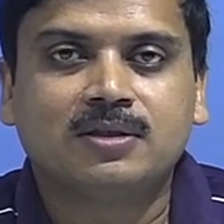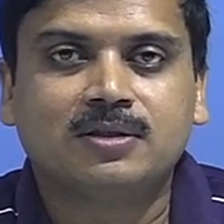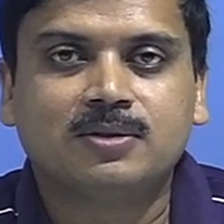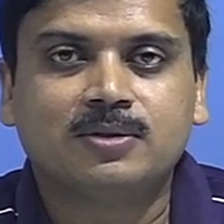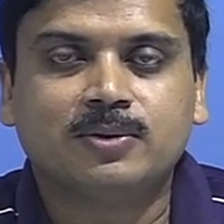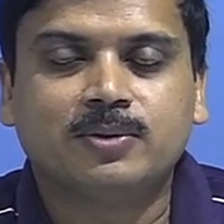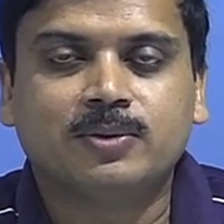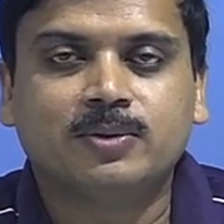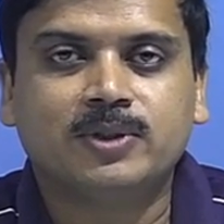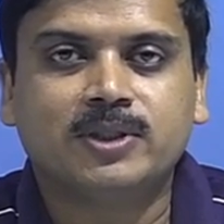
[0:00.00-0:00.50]

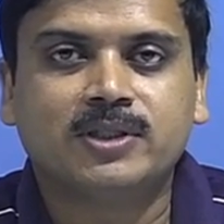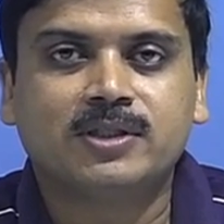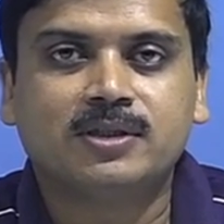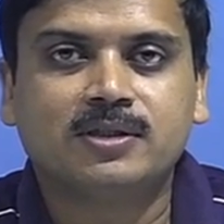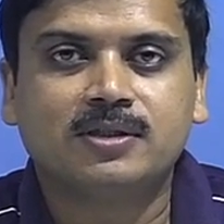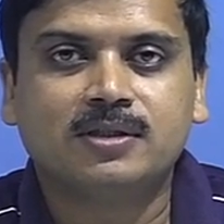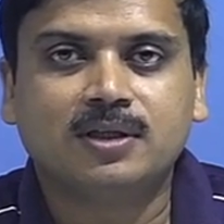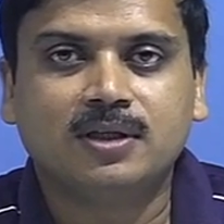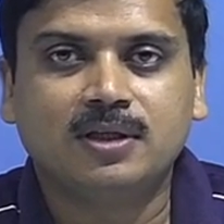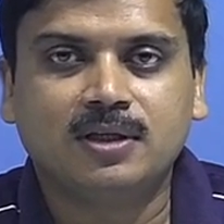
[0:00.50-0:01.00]
So this
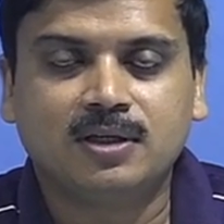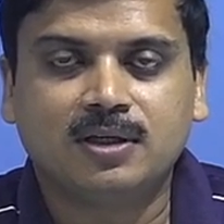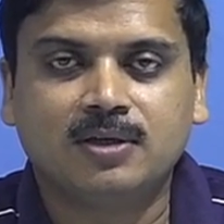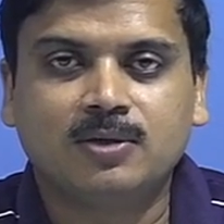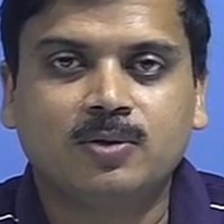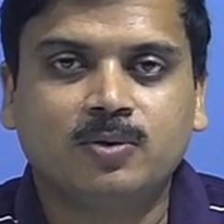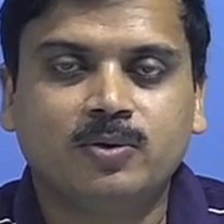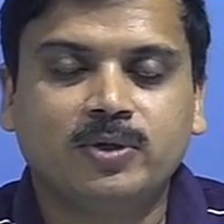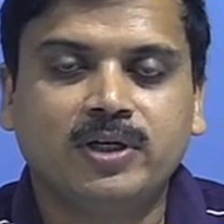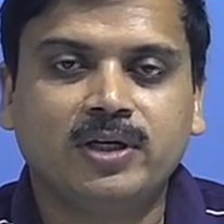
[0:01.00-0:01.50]
is the
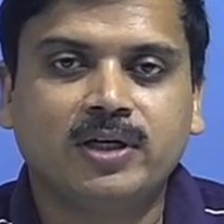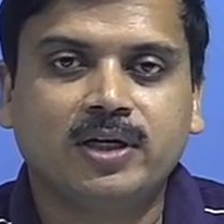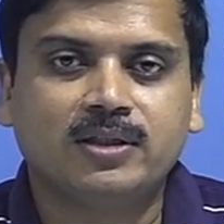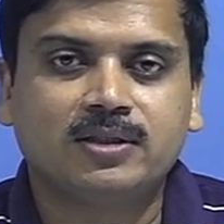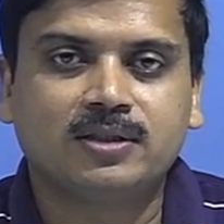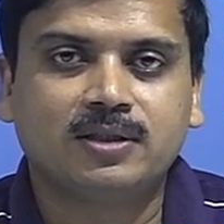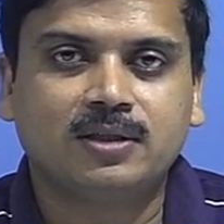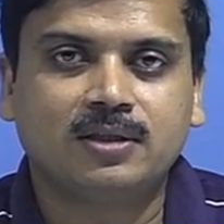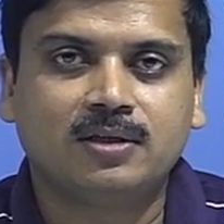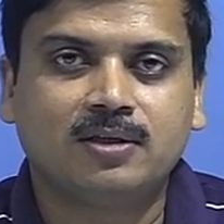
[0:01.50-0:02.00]
concluding
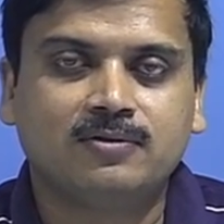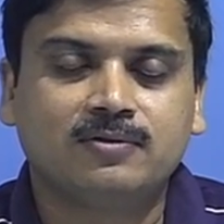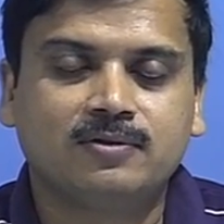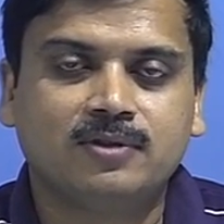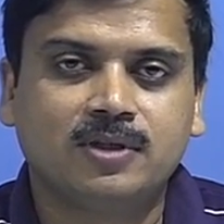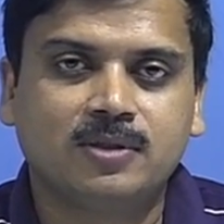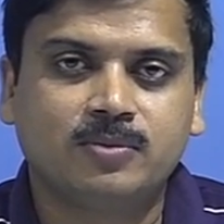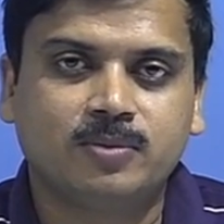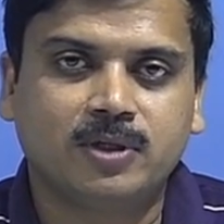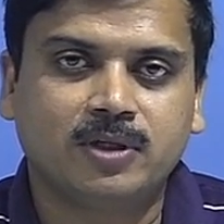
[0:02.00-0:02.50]
lecture of
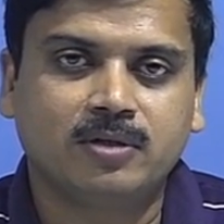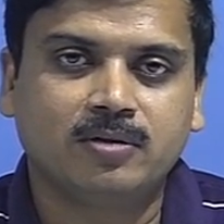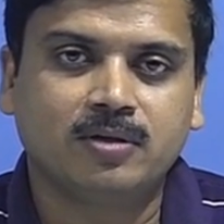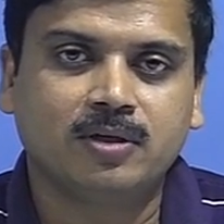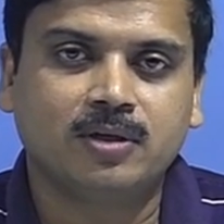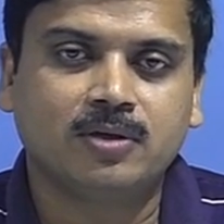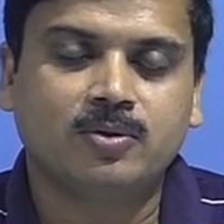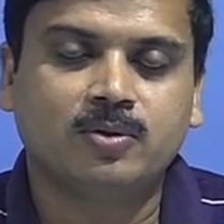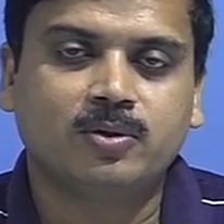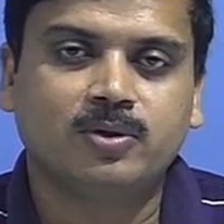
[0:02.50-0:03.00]
this
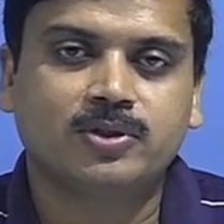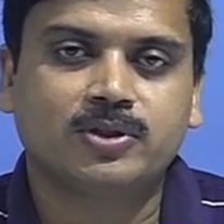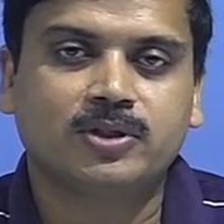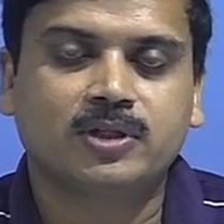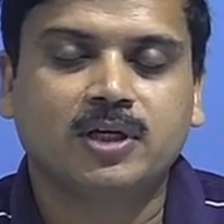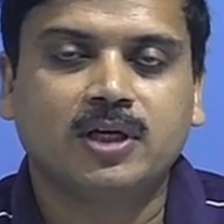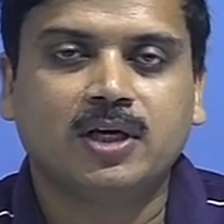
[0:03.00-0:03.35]
particular course,